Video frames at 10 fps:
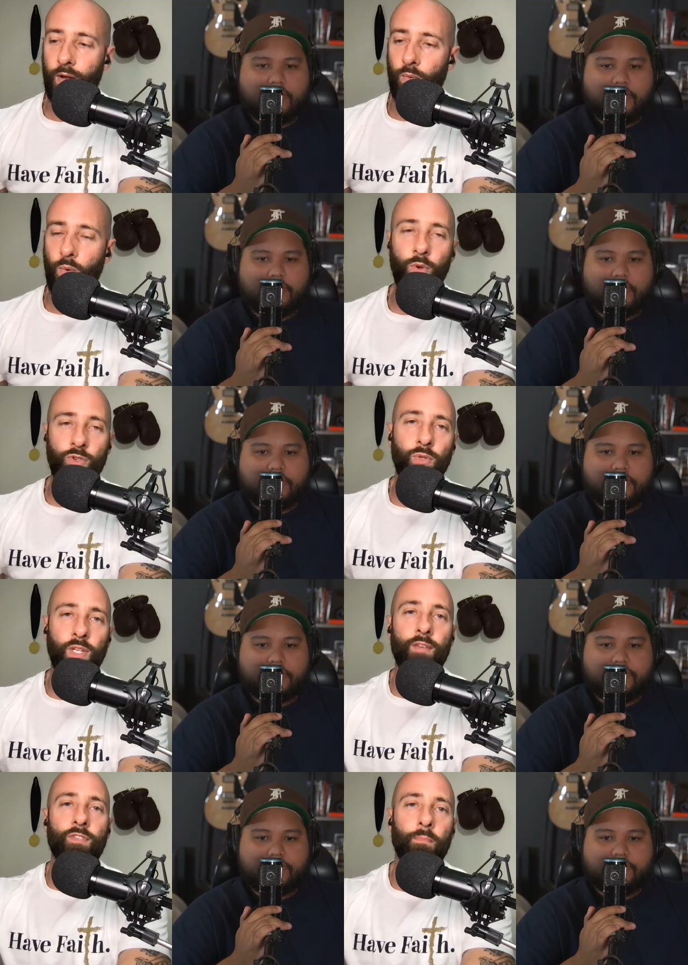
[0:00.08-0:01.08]
Speaker 1: what would you
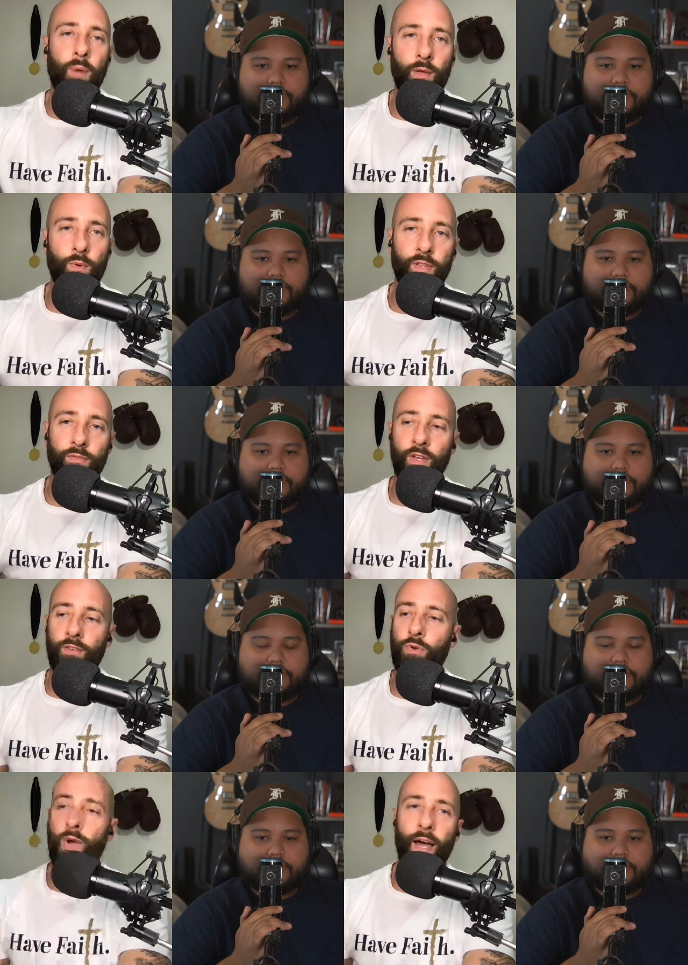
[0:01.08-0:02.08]
leave somebody with if, if
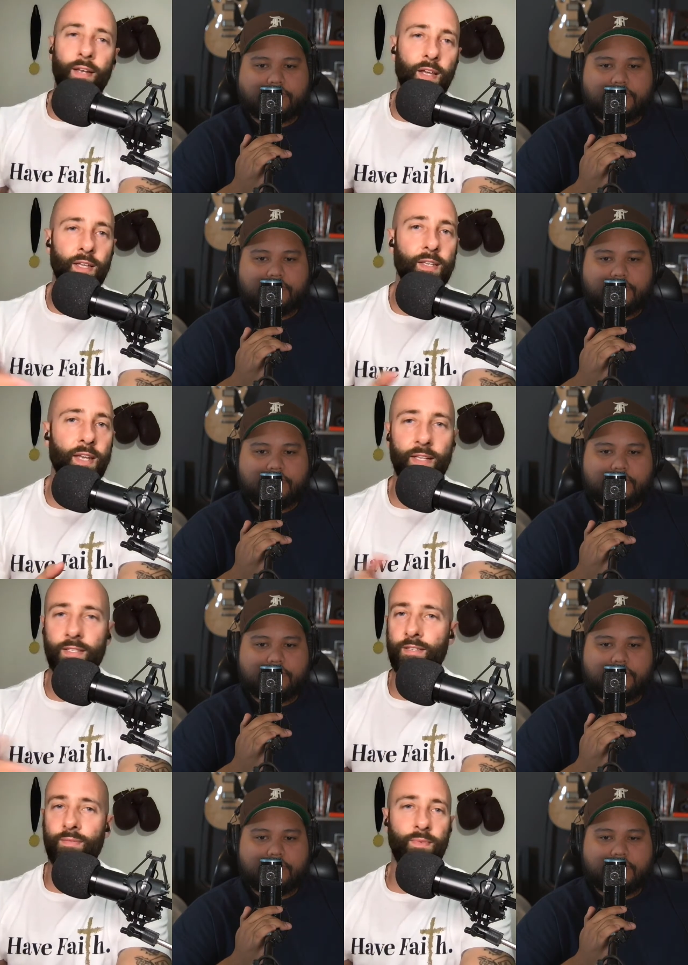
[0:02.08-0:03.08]
you had like the
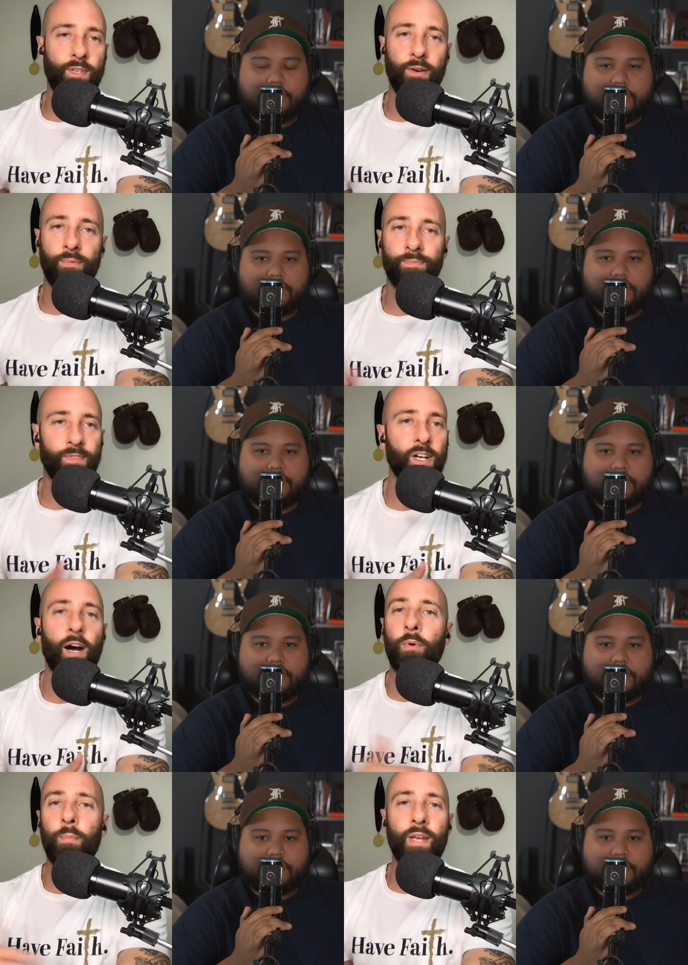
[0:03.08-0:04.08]
next you know
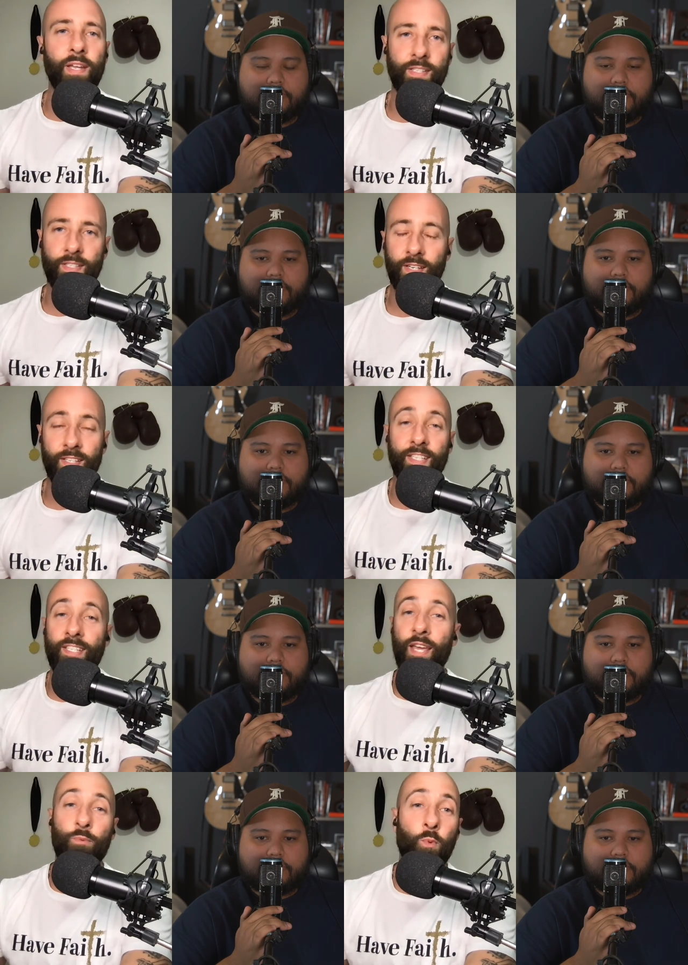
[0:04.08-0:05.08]
couple minutes to
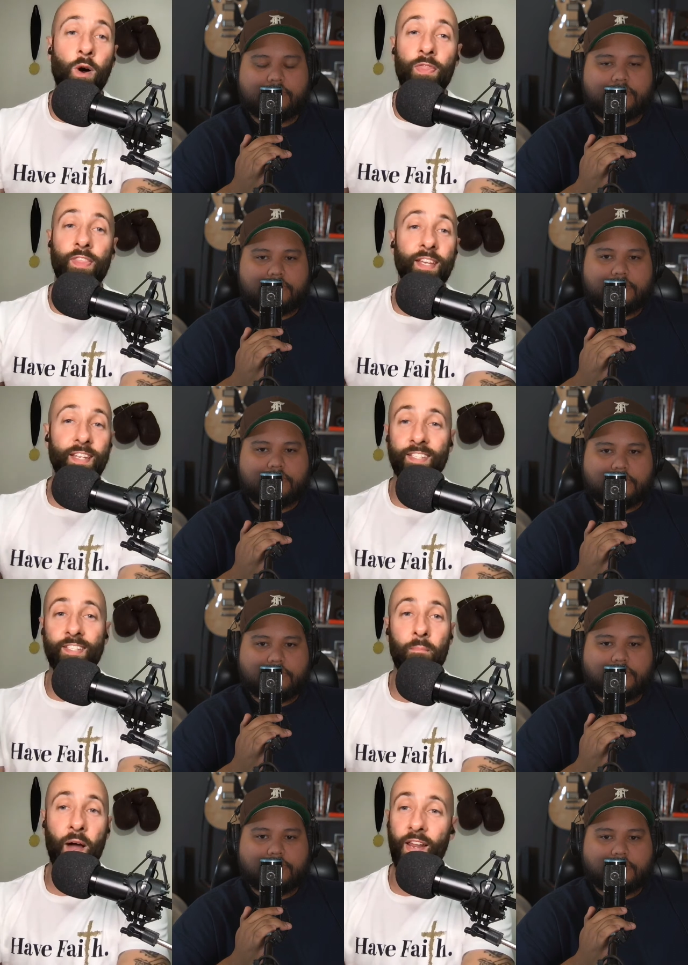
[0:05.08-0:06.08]
say one thing to
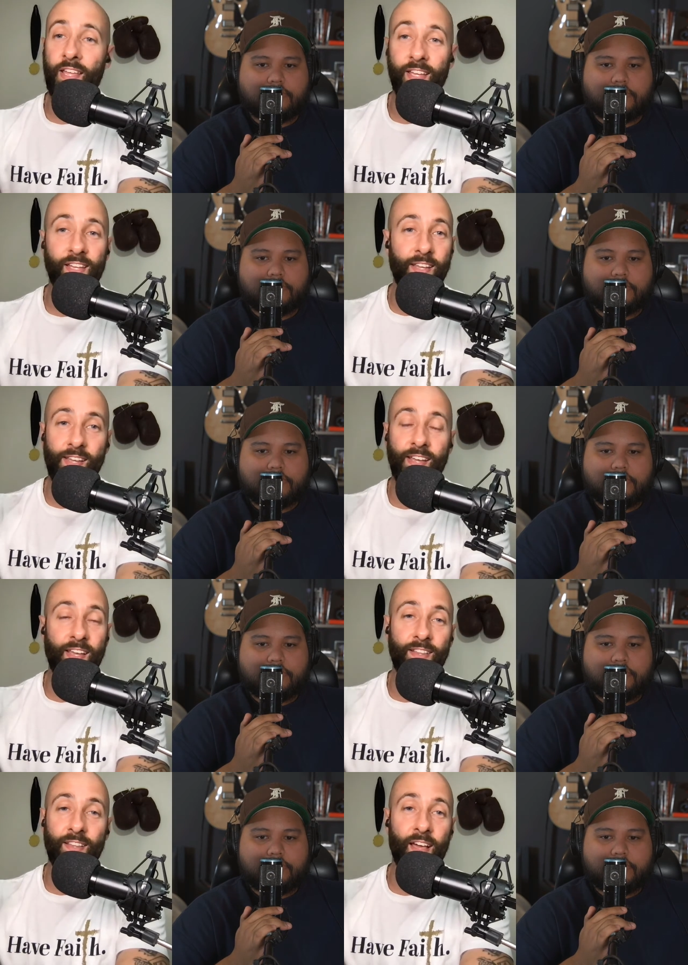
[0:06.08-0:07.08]
somebody
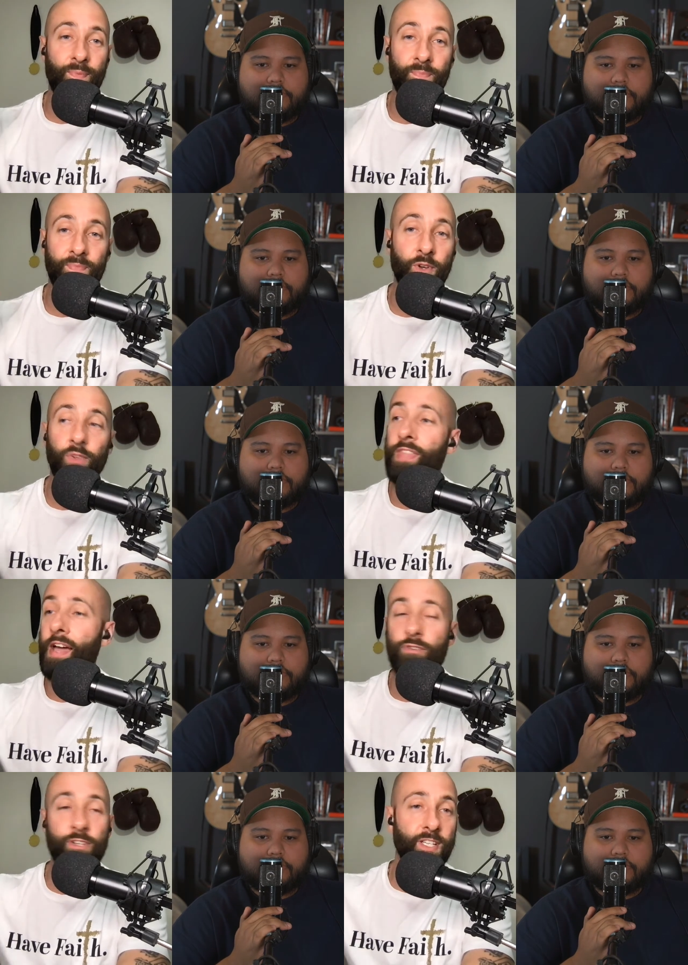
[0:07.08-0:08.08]
and and you'll
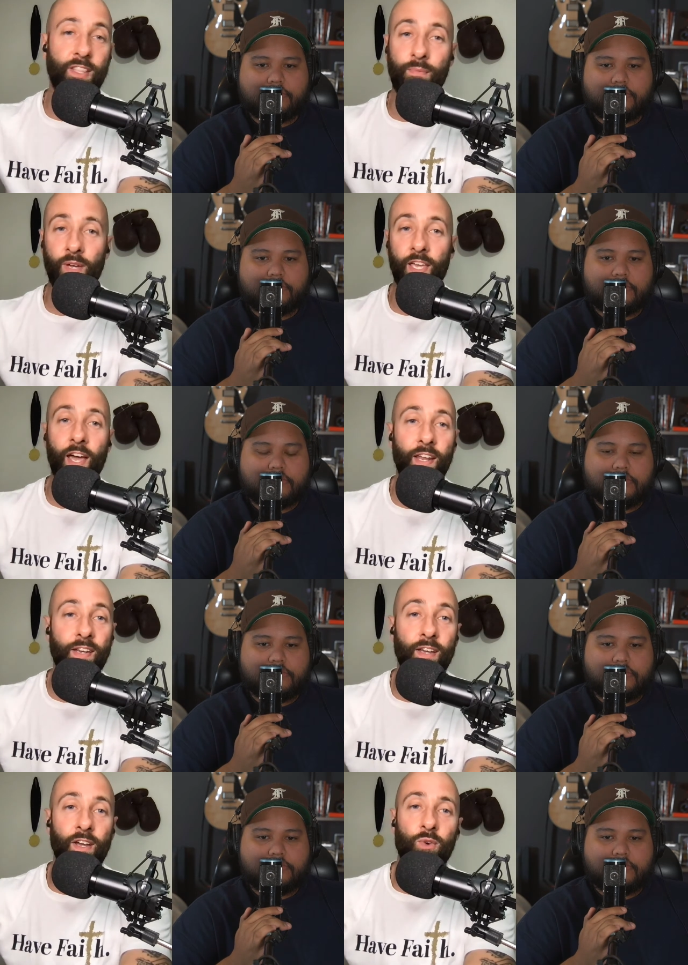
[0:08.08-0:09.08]
never see them again
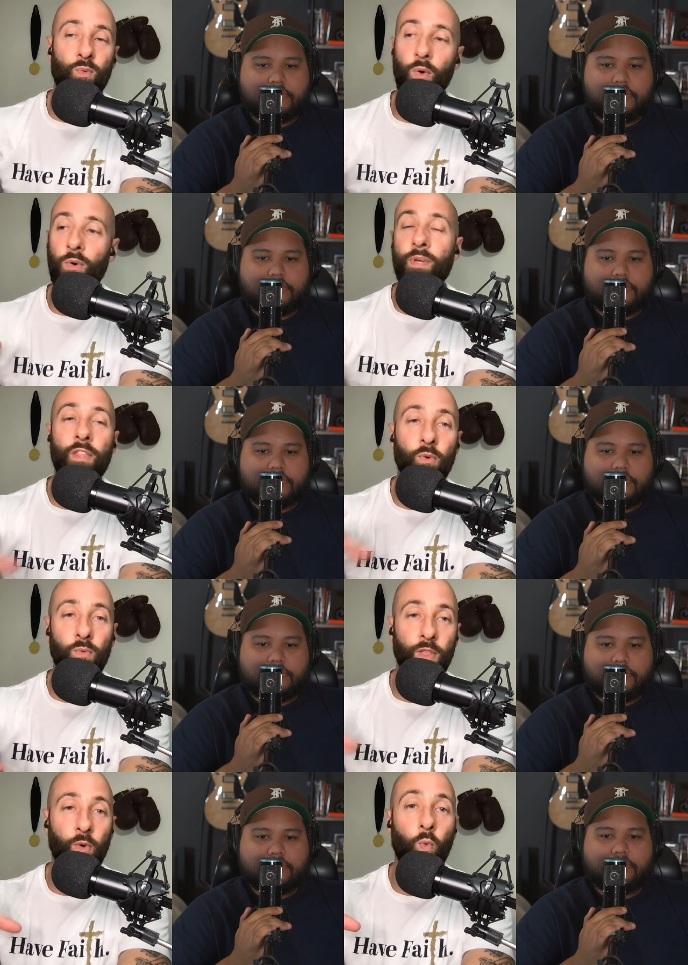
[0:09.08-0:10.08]
what would be the
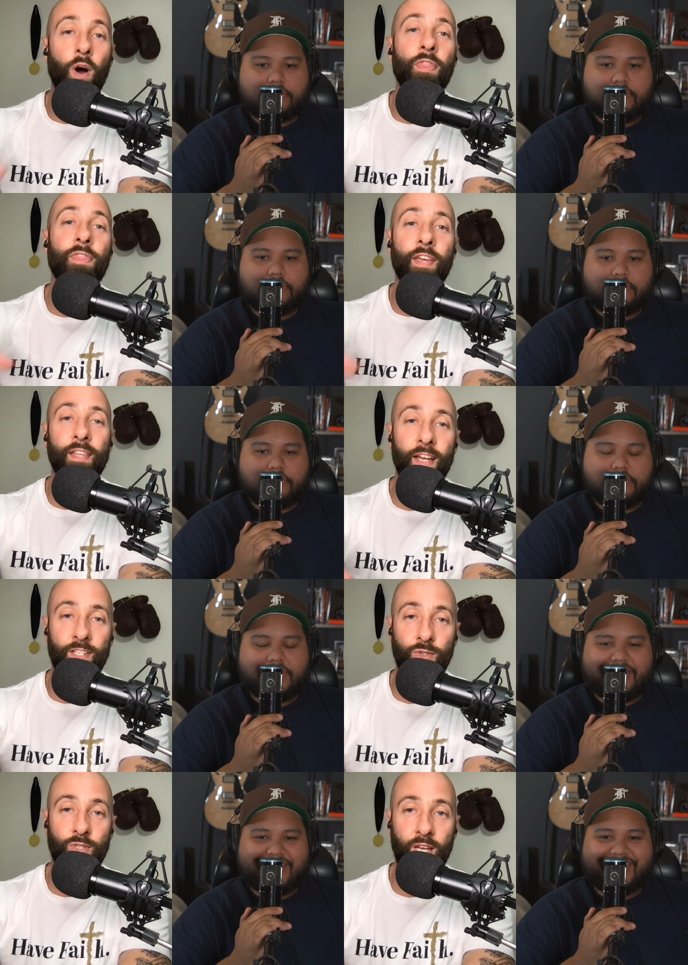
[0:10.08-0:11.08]
the one thing that you
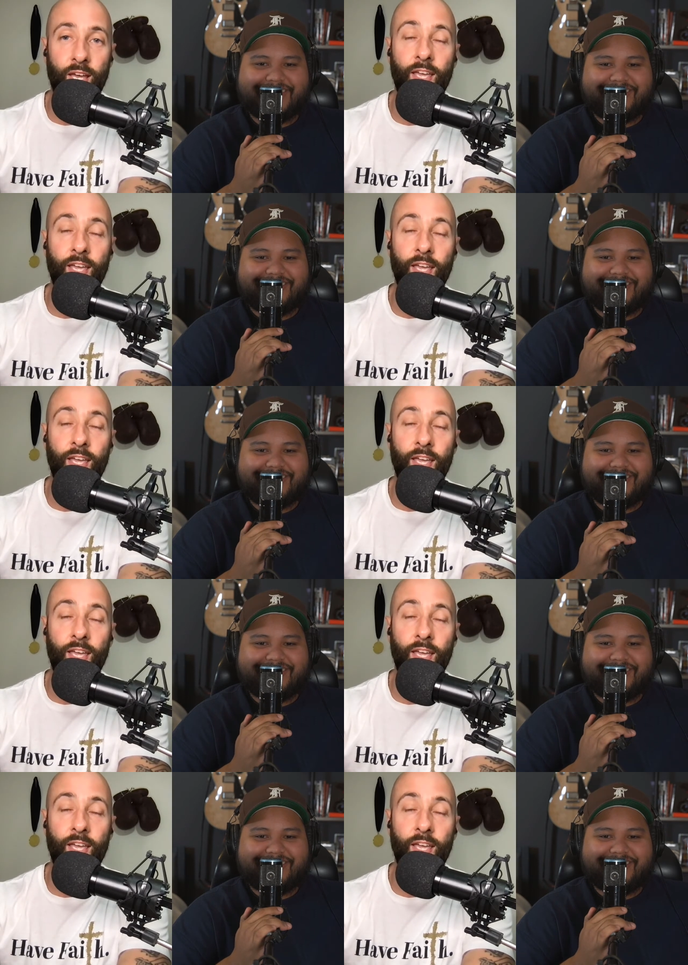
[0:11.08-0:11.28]
say